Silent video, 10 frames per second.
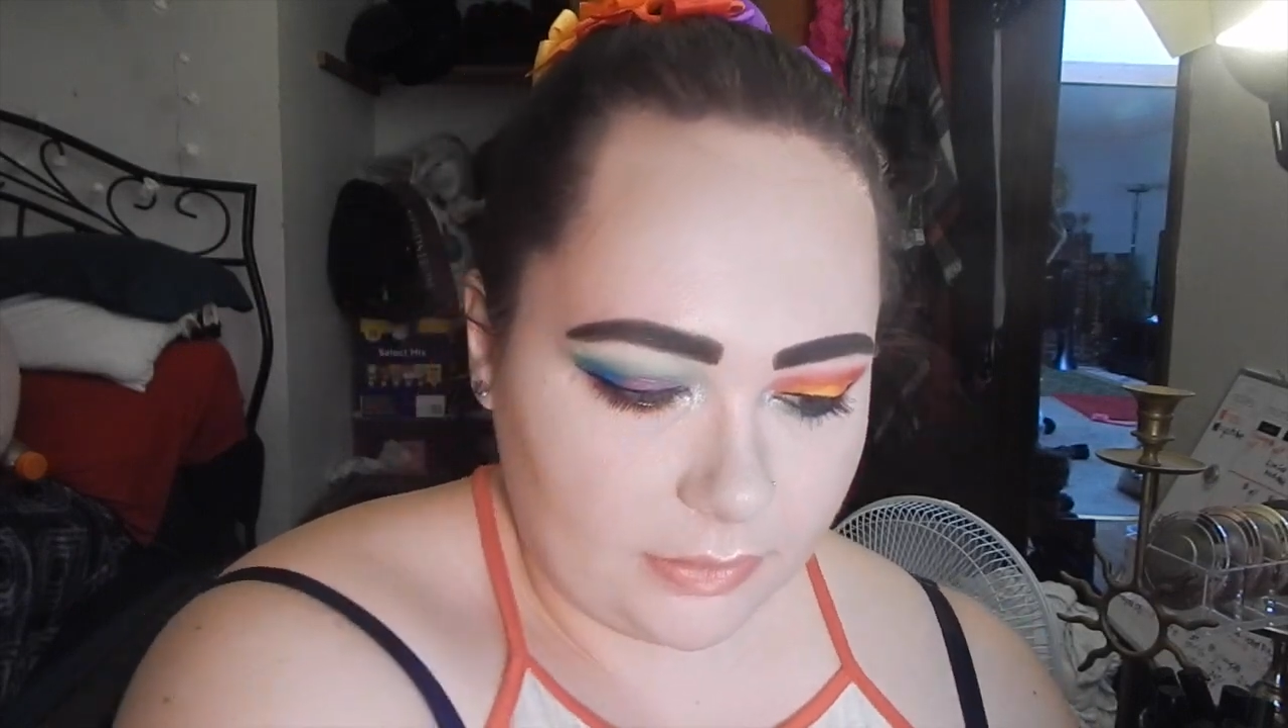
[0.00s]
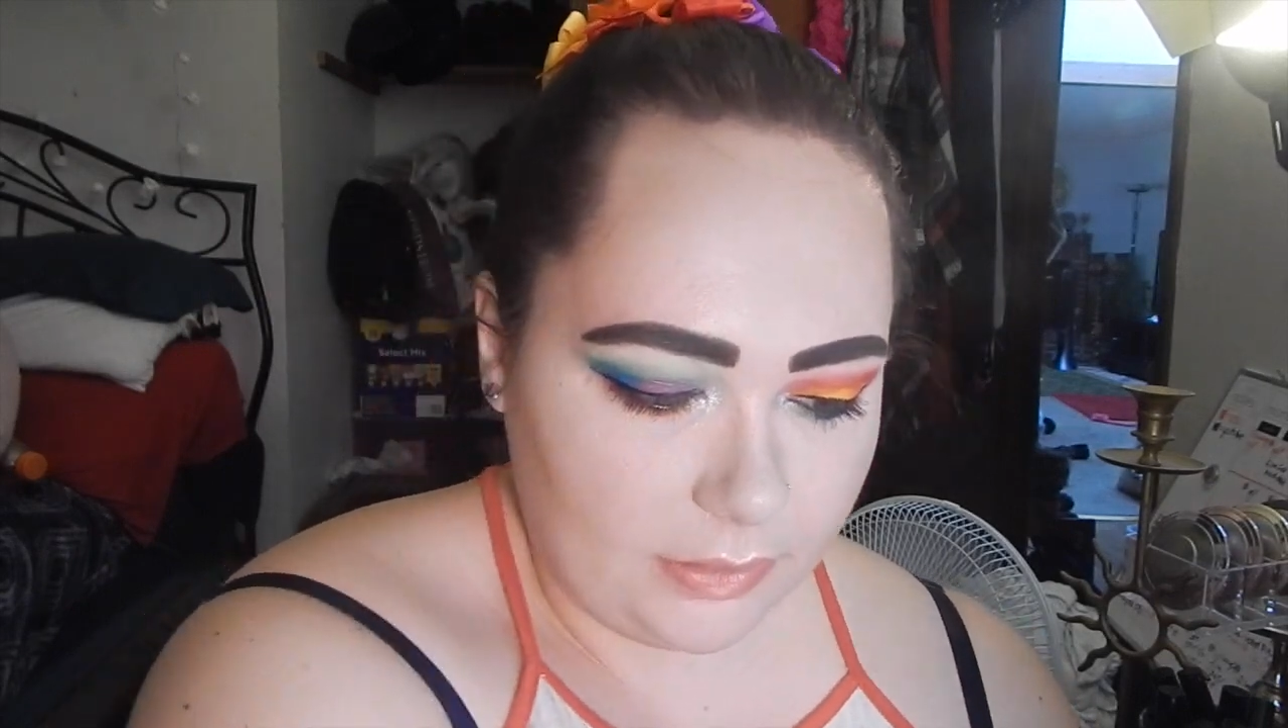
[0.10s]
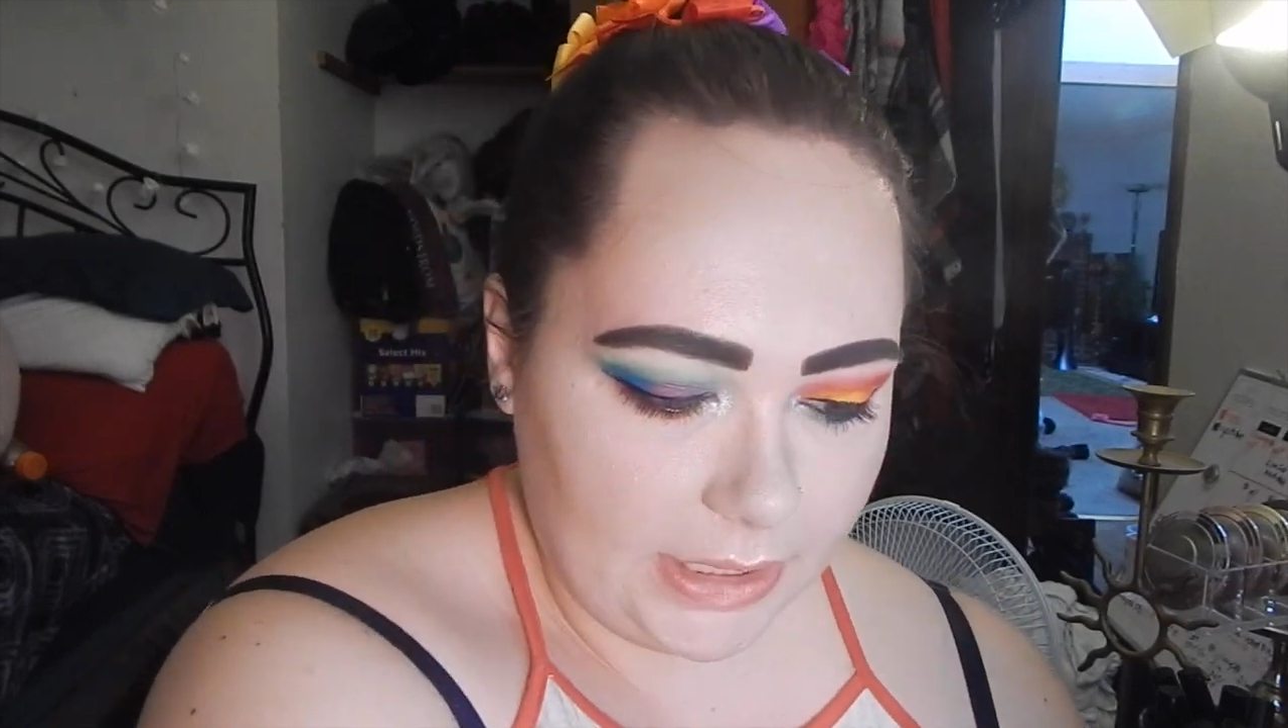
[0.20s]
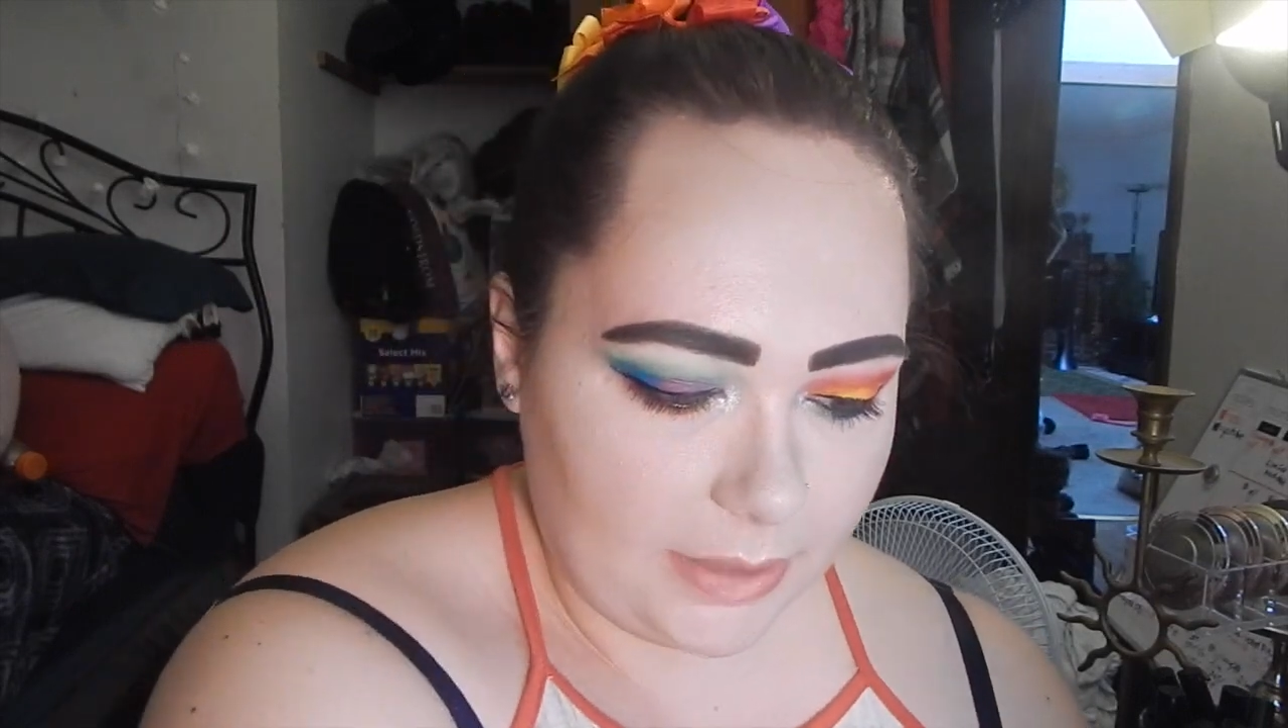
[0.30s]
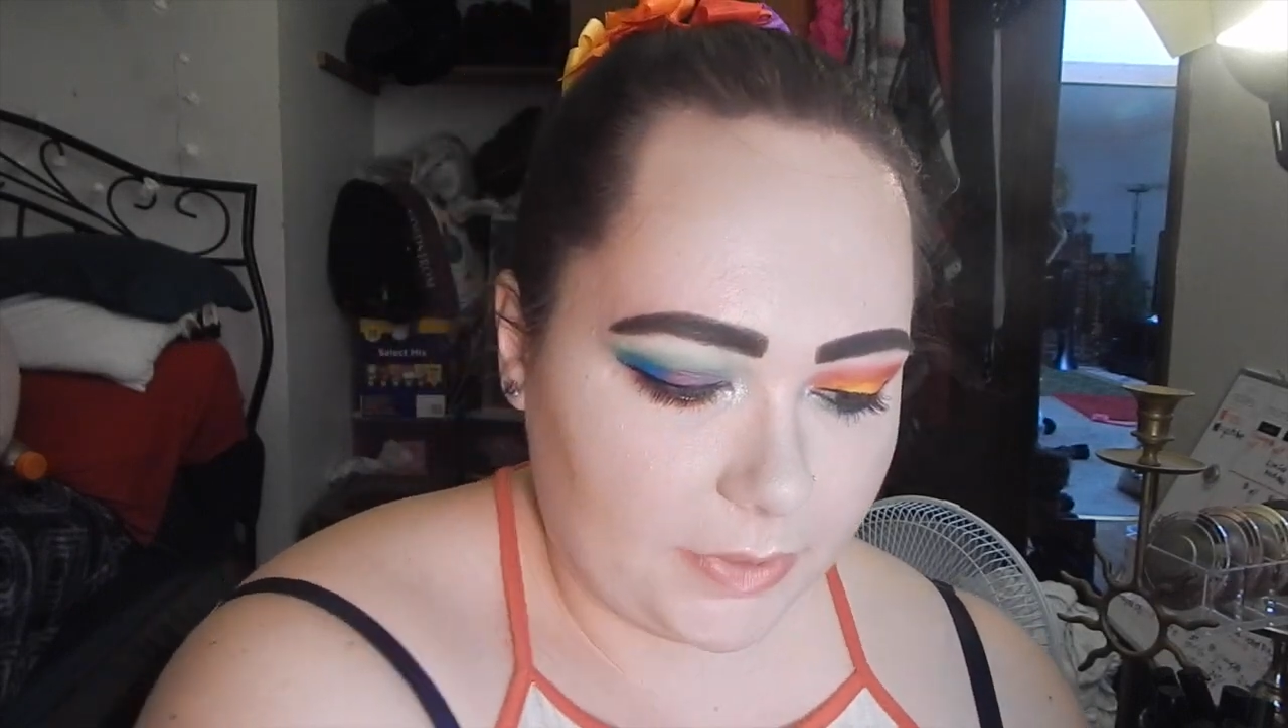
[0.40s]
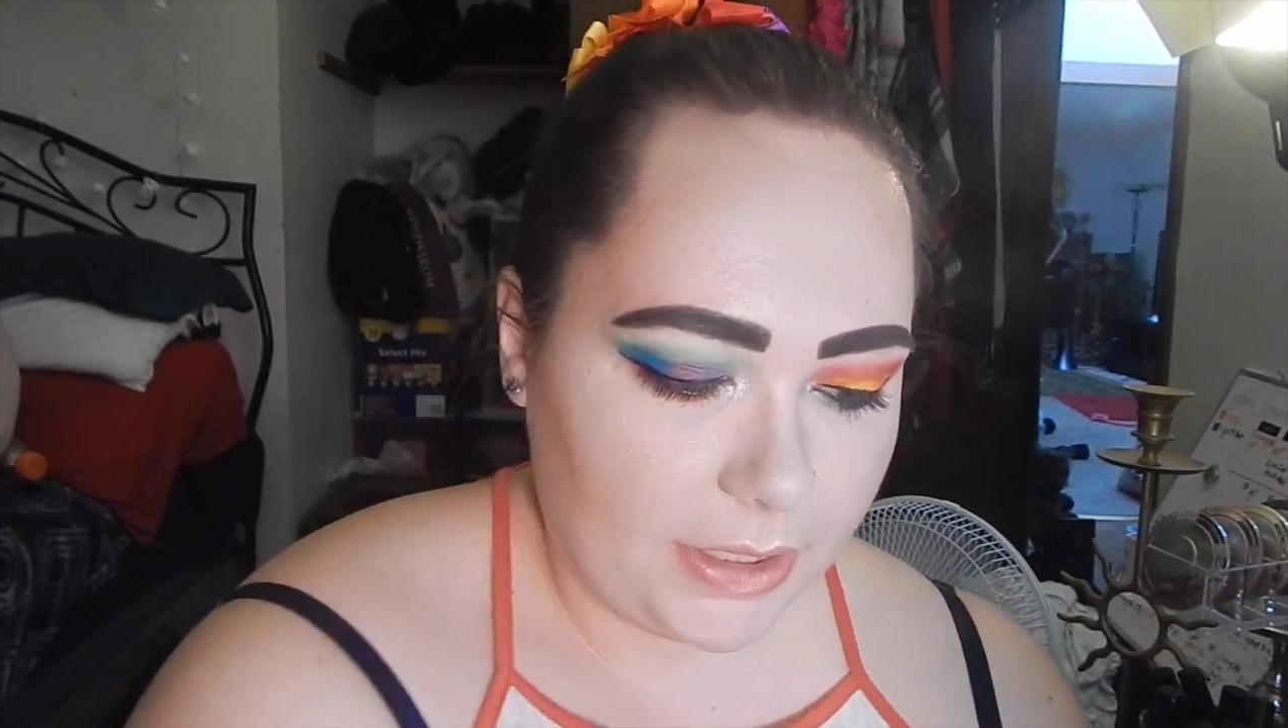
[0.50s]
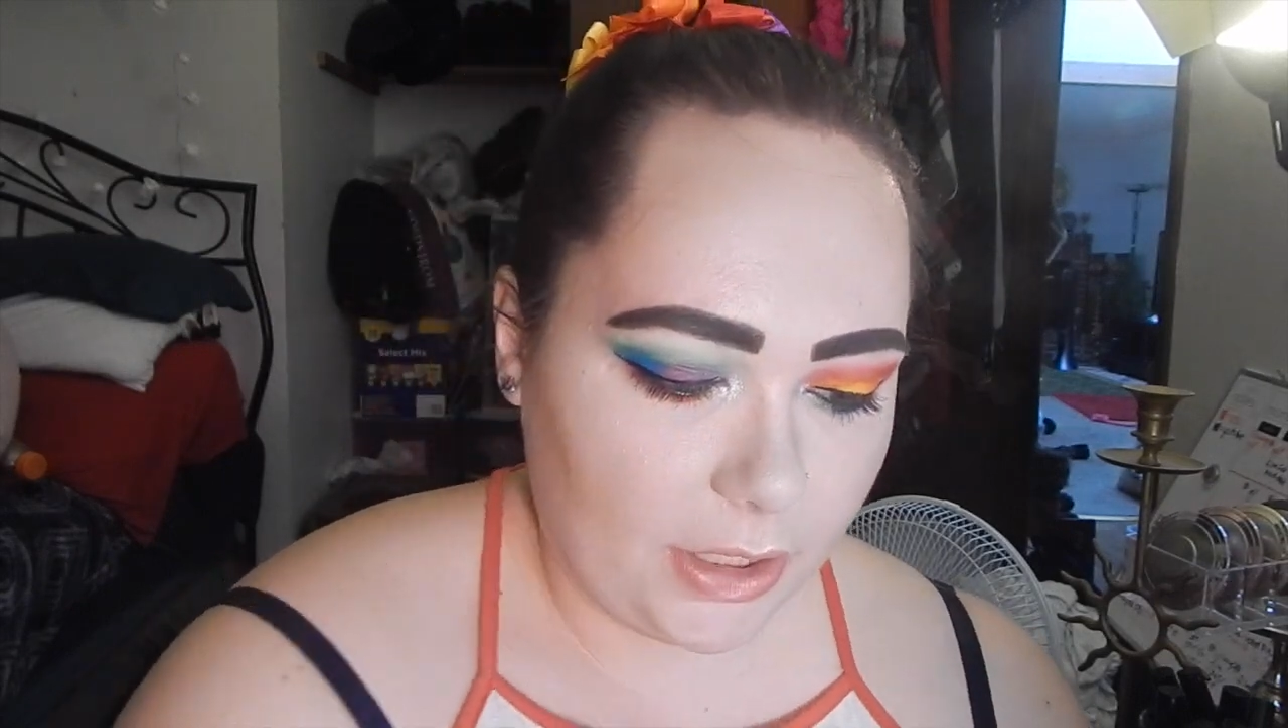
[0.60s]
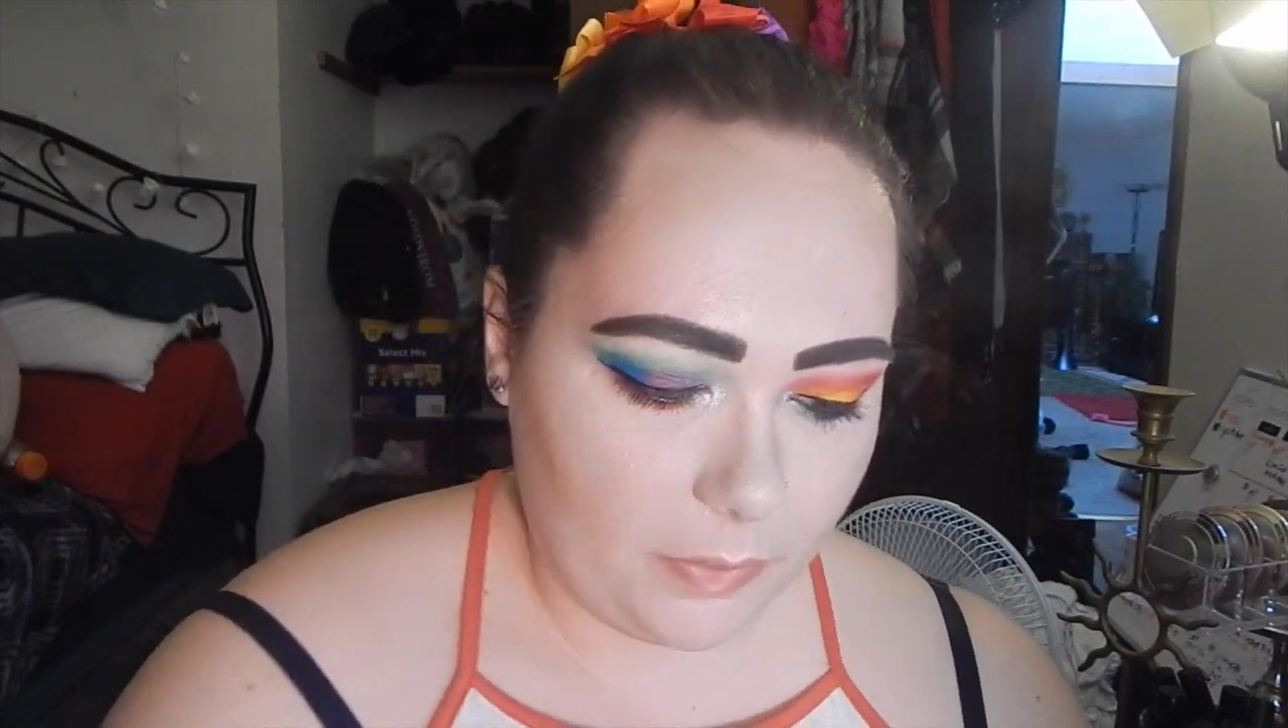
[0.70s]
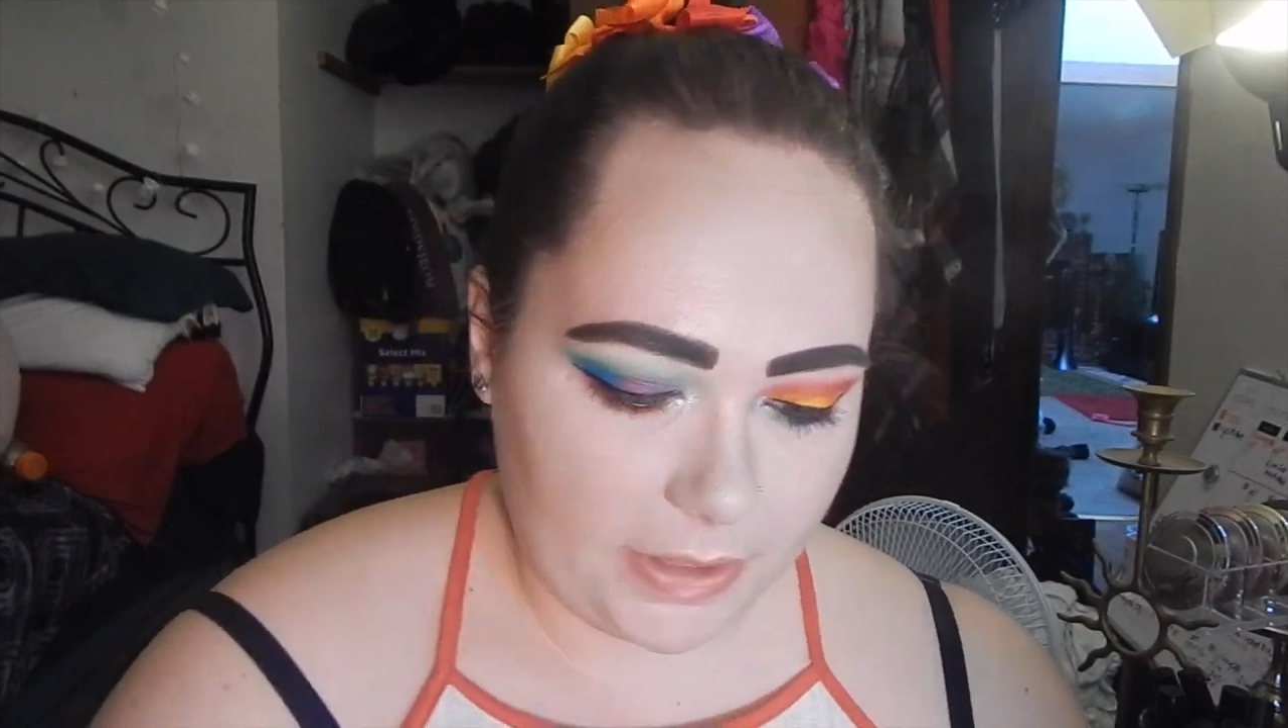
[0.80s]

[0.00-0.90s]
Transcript: Then I'm going to go